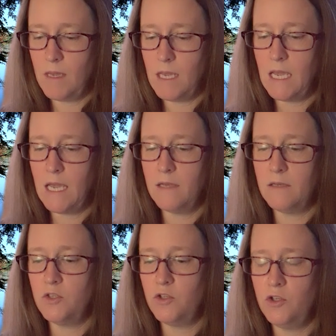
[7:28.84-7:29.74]

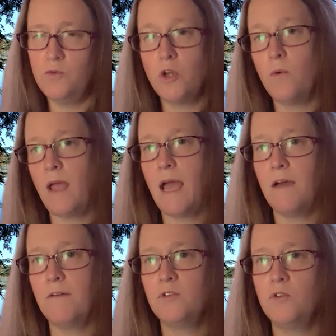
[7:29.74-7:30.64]
And you don't
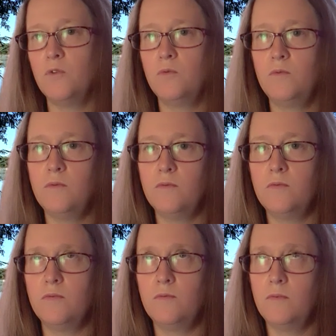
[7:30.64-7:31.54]
have to
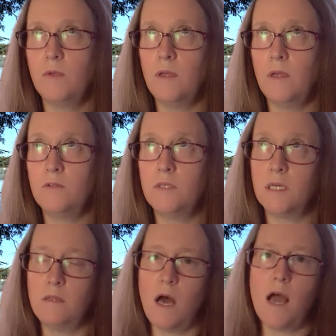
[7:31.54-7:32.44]

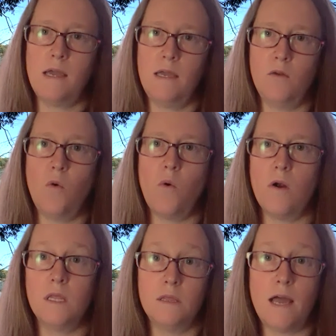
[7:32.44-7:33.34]
decline
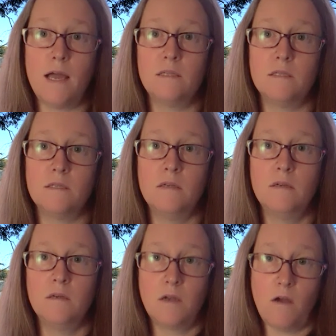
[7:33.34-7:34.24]
or elect
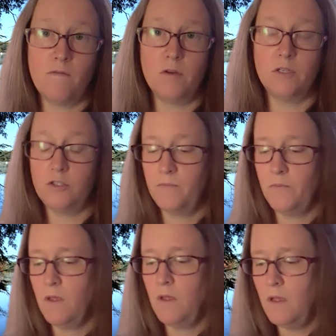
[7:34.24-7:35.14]
coverage.
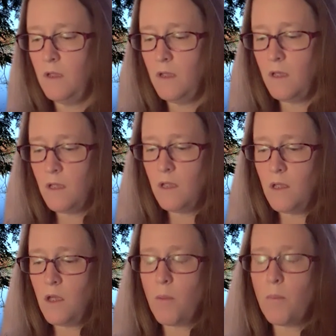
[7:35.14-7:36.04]

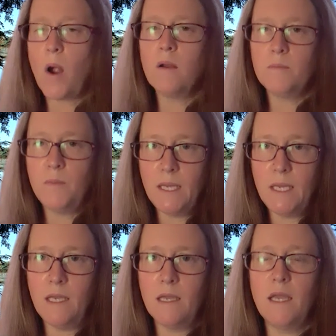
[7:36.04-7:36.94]
Part
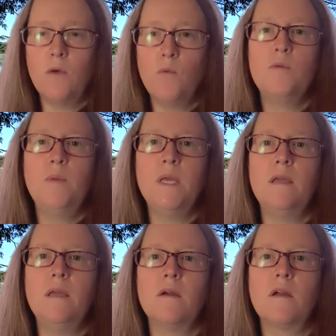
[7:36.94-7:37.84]
B, it would
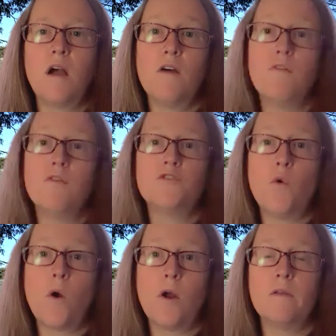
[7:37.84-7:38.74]
be coverage
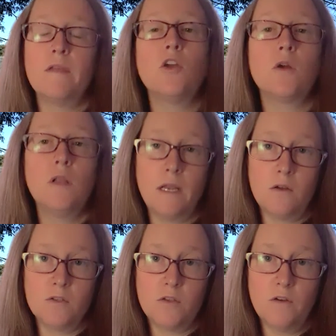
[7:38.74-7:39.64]
for your
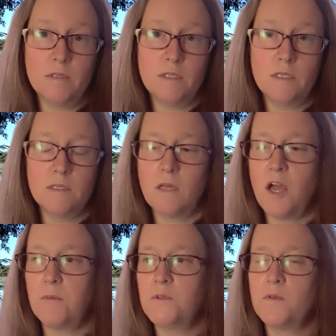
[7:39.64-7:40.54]
clinical services.
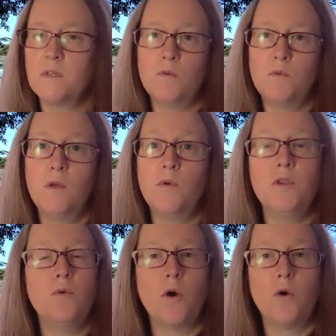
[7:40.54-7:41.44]
So this would be when
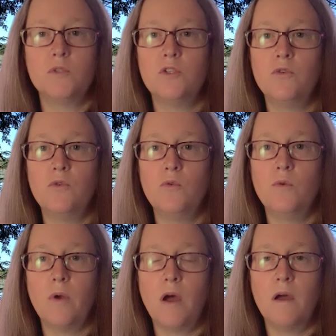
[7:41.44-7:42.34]
you go
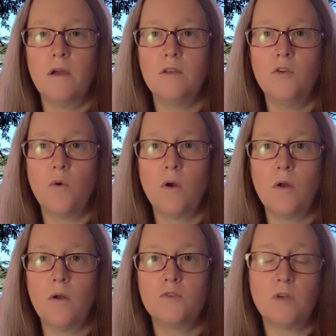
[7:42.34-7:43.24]
to
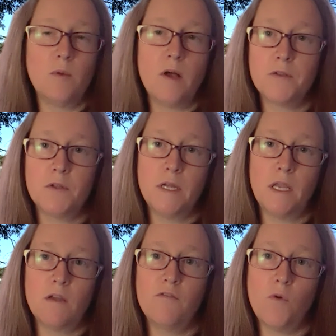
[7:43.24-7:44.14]
your tribal health
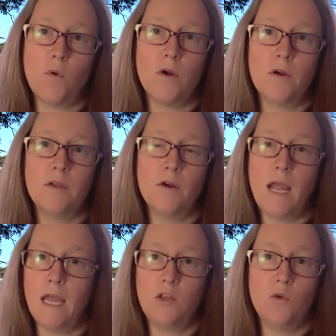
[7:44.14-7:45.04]
clinic for your
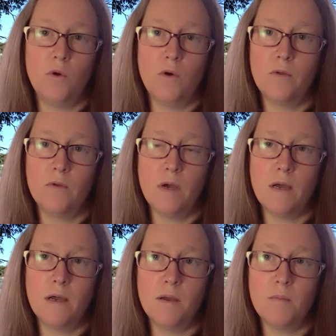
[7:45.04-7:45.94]
annual
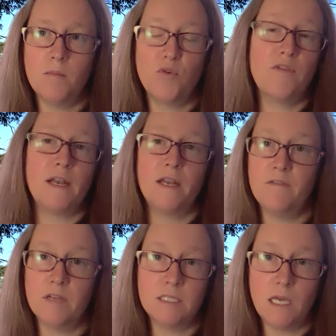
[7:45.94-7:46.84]
preventative
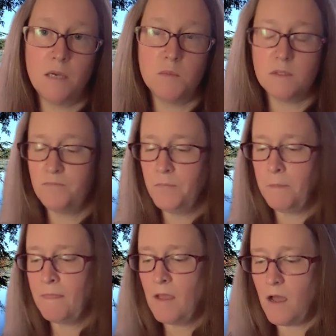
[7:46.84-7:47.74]
exams,
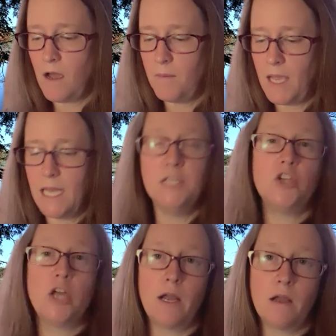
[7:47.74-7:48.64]
any
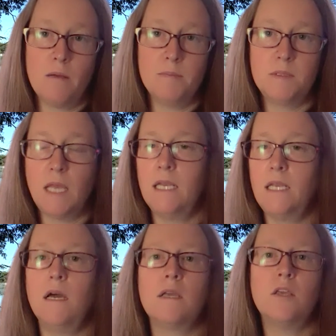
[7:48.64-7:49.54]
checkups,
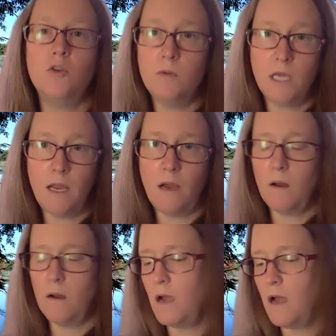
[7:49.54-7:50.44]
any acute
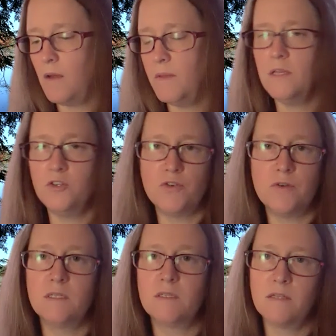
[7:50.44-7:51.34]
care,
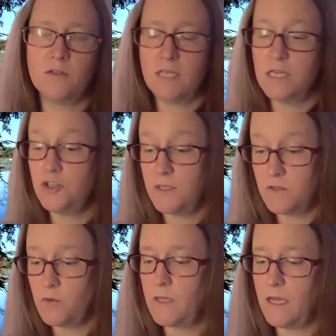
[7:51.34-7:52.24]
injuries, consultations,
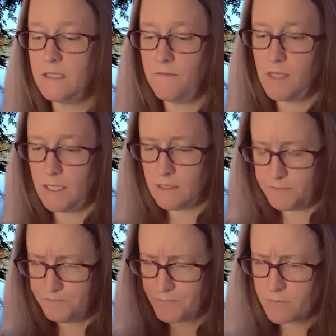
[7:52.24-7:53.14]
those kinds of
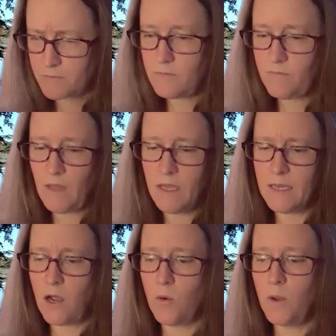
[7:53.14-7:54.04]
things.
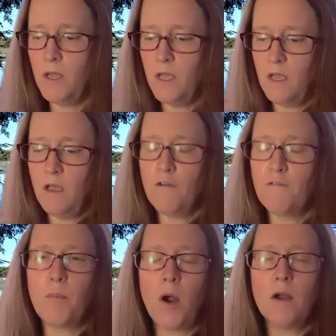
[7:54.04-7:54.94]
Now,
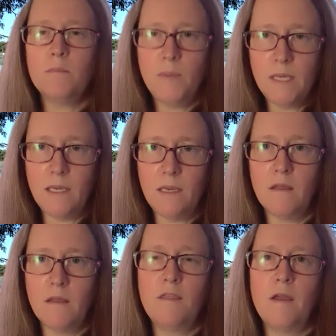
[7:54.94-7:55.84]
for Part B,
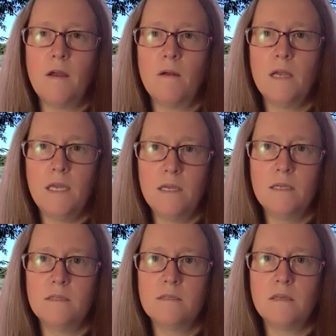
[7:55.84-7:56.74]
there
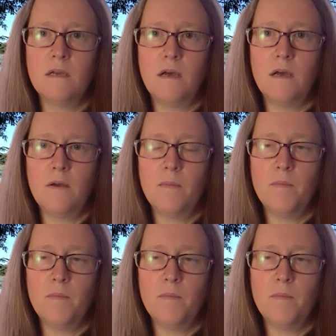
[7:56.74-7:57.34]
is a